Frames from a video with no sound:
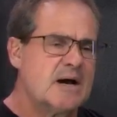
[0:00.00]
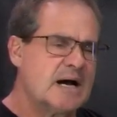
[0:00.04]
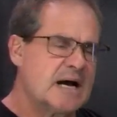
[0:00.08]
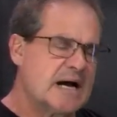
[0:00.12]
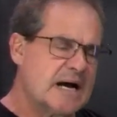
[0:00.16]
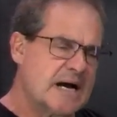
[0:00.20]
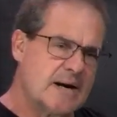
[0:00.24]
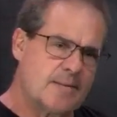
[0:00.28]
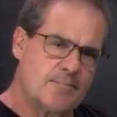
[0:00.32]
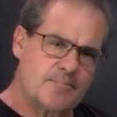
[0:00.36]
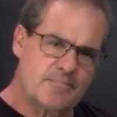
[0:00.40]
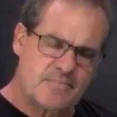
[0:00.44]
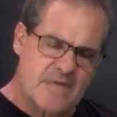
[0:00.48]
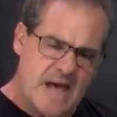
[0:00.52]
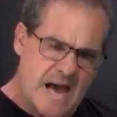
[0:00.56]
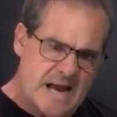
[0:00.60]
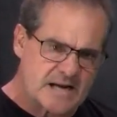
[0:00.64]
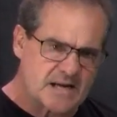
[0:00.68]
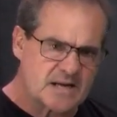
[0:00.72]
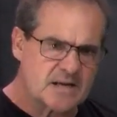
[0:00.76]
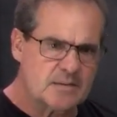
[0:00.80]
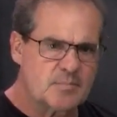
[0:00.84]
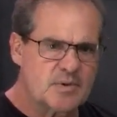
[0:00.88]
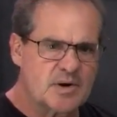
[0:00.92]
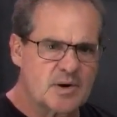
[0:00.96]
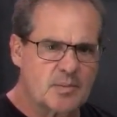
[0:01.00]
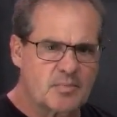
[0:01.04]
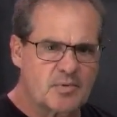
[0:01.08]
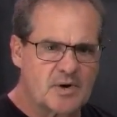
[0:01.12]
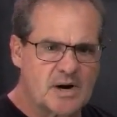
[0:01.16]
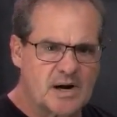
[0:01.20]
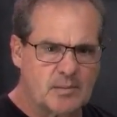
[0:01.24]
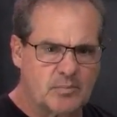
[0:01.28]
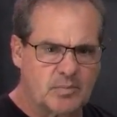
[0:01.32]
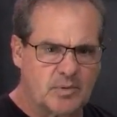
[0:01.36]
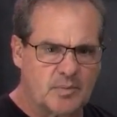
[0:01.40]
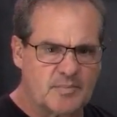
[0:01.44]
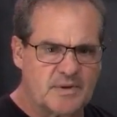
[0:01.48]
That can be a
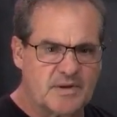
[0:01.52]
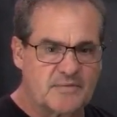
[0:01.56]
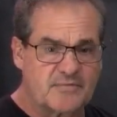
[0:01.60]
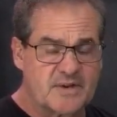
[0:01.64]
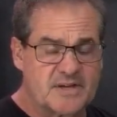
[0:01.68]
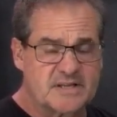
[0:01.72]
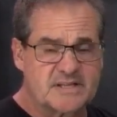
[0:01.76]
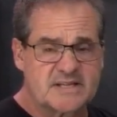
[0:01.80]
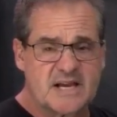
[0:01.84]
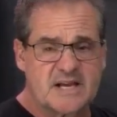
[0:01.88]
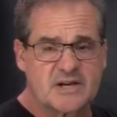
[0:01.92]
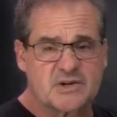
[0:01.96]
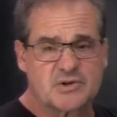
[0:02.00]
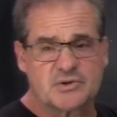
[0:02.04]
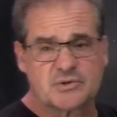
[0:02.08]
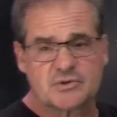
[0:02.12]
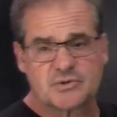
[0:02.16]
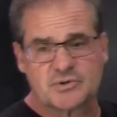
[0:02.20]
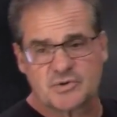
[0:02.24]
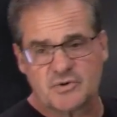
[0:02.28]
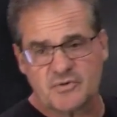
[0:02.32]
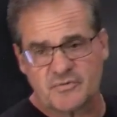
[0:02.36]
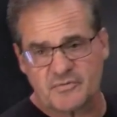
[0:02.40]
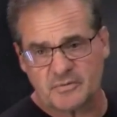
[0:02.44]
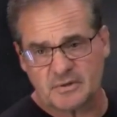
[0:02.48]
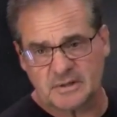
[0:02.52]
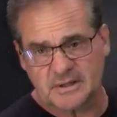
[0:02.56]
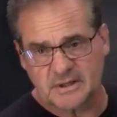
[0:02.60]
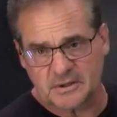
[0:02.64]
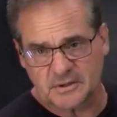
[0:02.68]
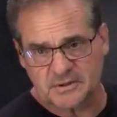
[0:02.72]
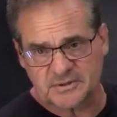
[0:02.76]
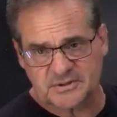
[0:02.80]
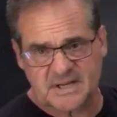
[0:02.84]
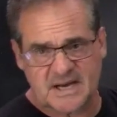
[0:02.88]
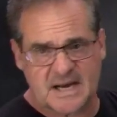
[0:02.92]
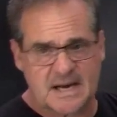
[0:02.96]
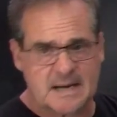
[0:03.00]
problem. If they take too
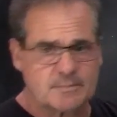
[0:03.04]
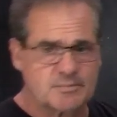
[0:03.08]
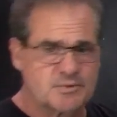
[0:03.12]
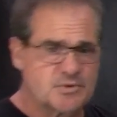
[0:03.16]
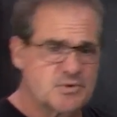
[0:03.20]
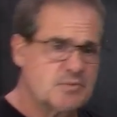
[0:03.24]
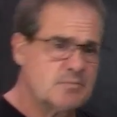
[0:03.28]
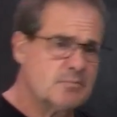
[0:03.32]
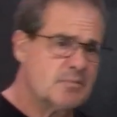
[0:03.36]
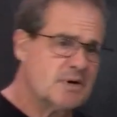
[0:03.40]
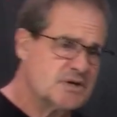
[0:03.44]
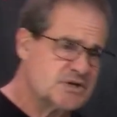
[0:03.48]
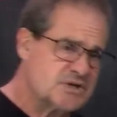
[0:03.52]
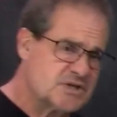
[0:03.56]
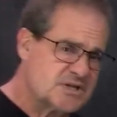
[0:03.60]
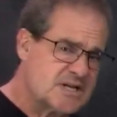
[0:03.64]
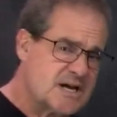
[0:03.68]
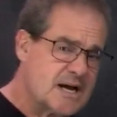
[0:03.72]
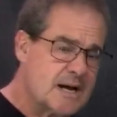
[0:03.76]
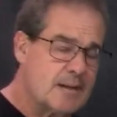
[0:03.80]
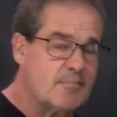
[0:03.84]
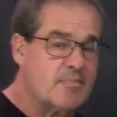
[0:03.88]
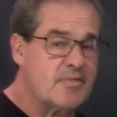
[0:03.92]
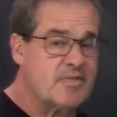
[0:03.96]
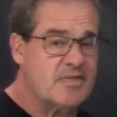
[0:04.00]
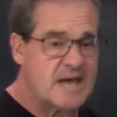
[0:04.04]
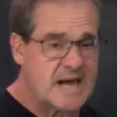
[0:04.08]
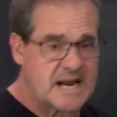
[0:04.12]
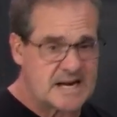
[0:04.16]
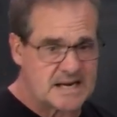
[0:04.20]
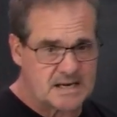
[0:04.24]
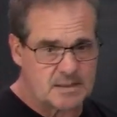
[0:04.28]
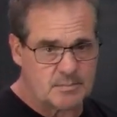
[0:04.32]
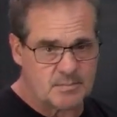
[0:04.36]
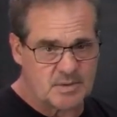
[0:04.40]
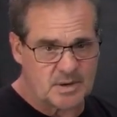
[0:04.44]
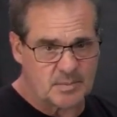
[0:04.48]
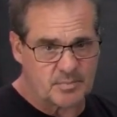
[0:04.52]
little time, too much time, that
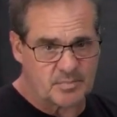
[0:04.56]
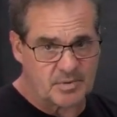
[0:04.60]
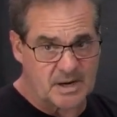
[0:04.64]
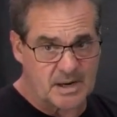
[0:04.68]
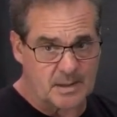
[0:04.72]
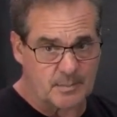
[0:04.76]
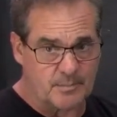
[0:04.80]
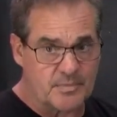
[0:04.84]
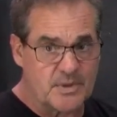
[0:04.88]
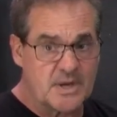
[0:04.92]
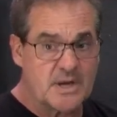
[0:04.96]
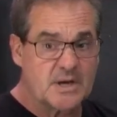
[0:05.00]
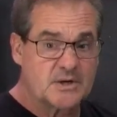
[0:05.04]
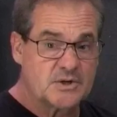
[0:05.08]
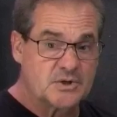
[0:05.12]
can be a problem.